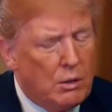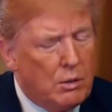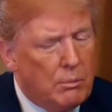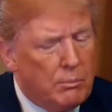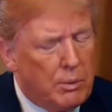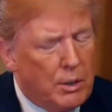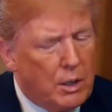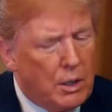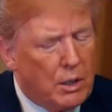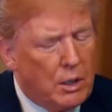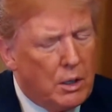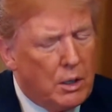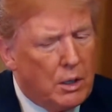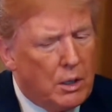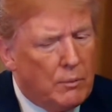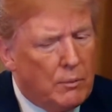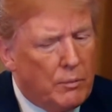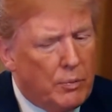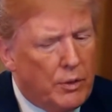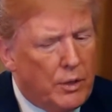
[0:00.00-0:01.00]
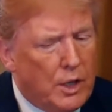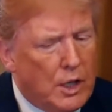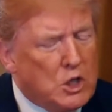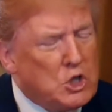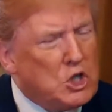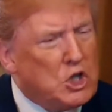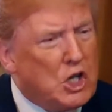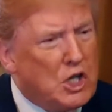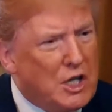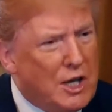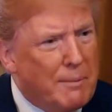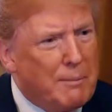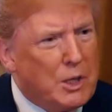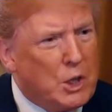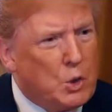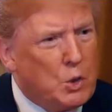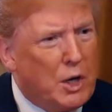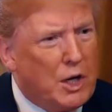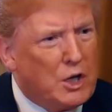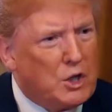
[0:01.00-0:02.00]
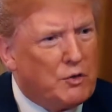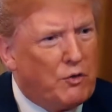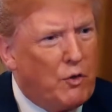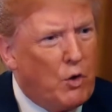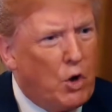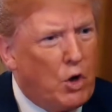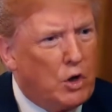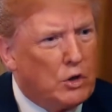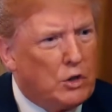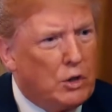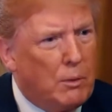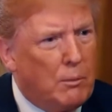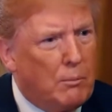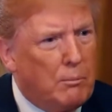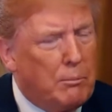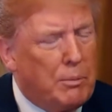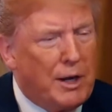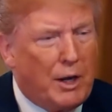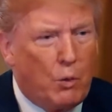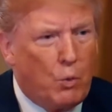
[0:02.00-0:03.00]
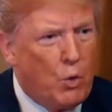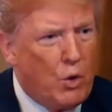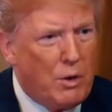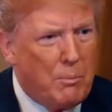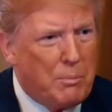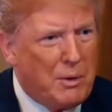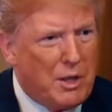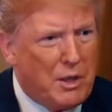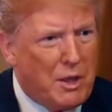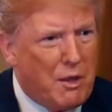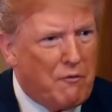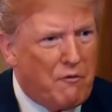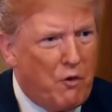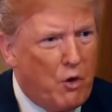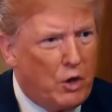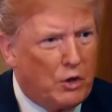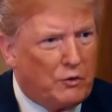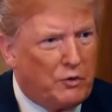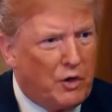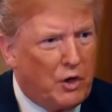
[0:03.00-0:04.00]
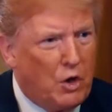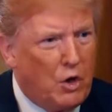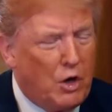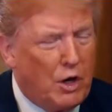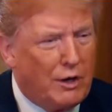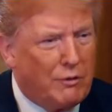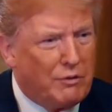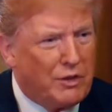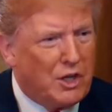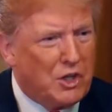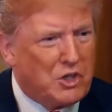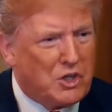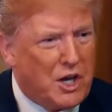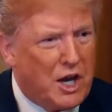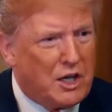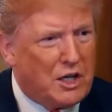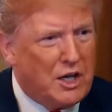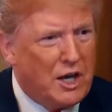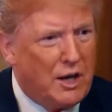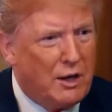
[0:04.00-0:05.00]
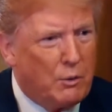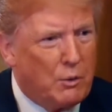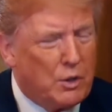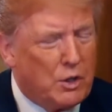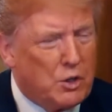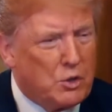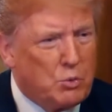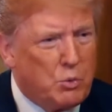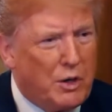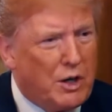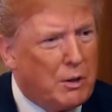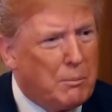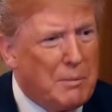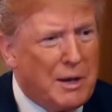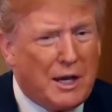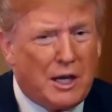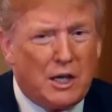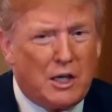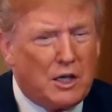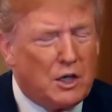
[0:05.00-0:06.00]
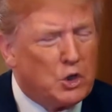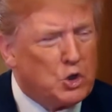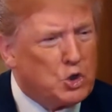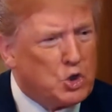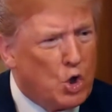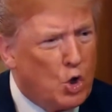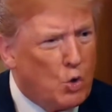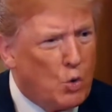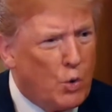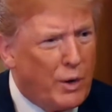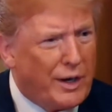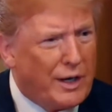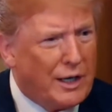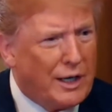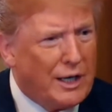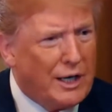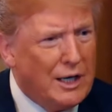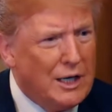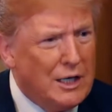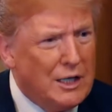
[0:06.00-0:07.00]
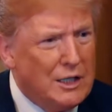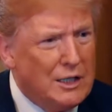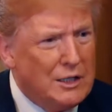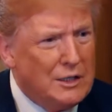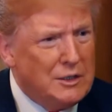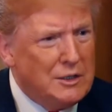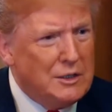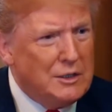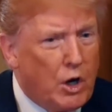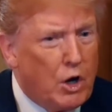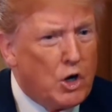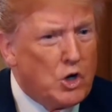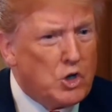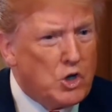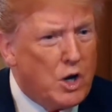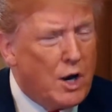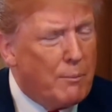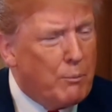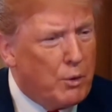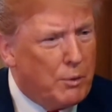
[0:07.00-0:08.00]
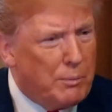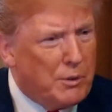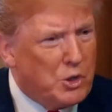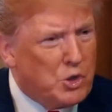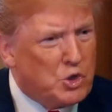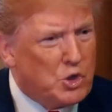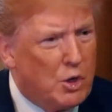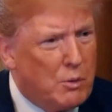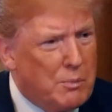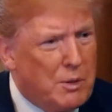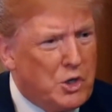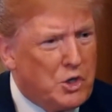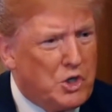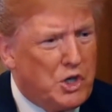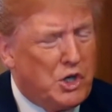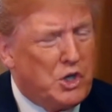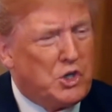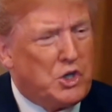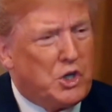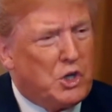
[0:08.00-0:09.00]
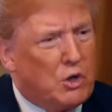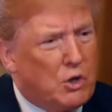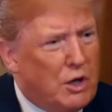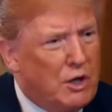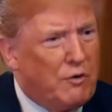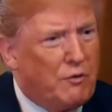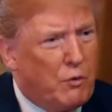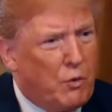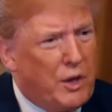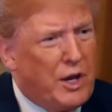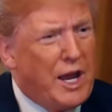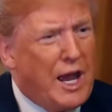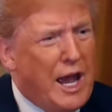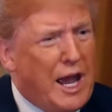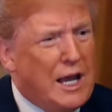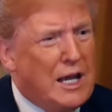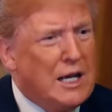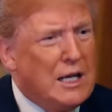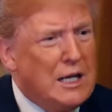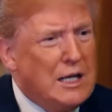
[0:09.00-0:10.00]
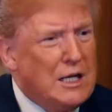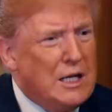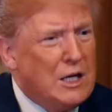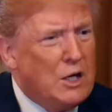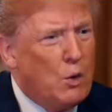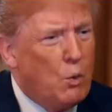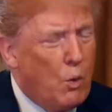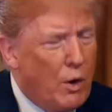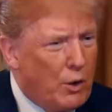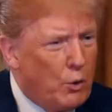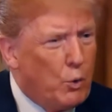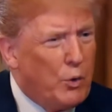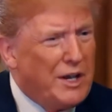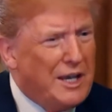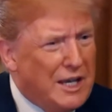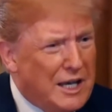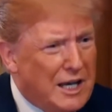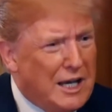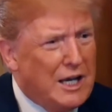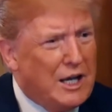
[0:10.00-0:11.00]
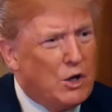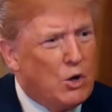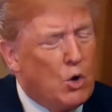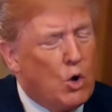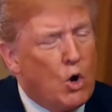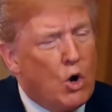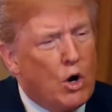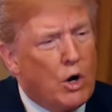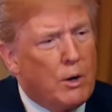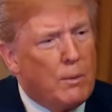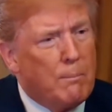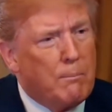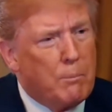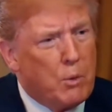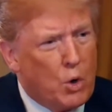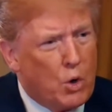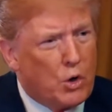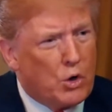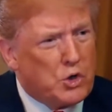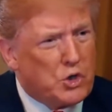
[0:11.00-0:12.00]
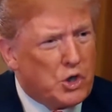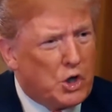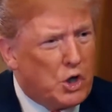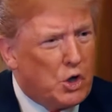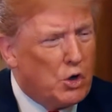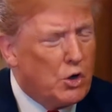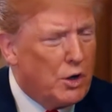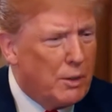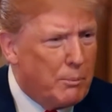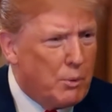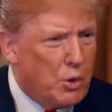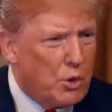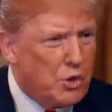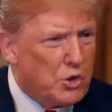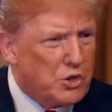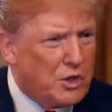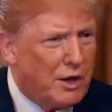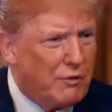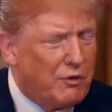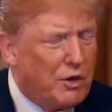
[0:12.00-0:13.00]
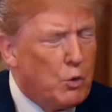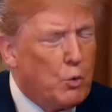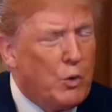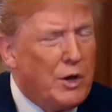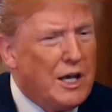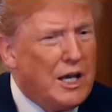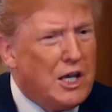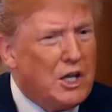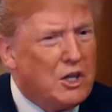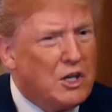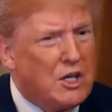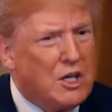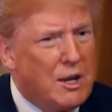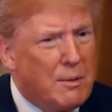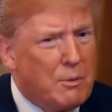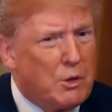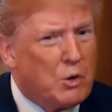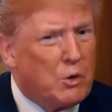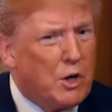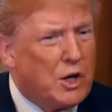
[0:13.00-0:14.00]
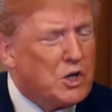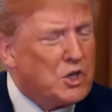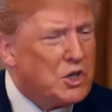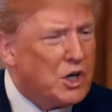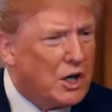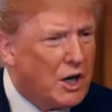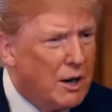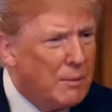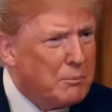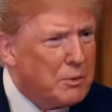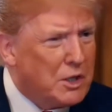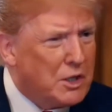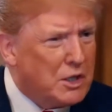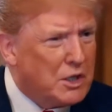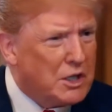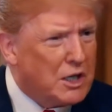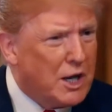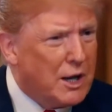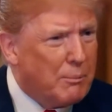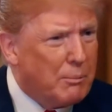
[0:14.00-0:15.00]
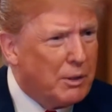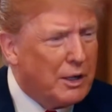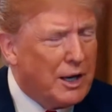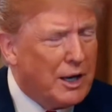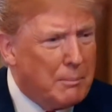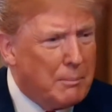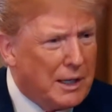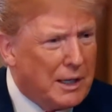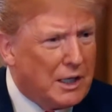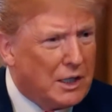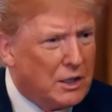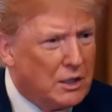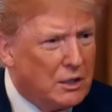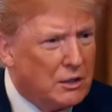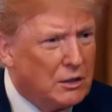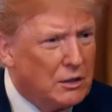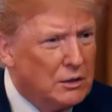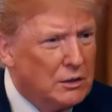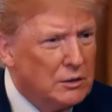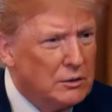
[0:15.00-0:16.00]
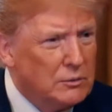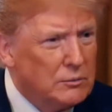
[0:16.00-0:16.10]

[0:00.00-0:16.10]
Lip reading: But it's the Democrats' fault, but it wouldn't be their fault for long if they sat down with us. We could make a deal so quickly. But our job would be so much easier if we had what we need on border security, border safety. We need the Democrats to come to the table and make a deal.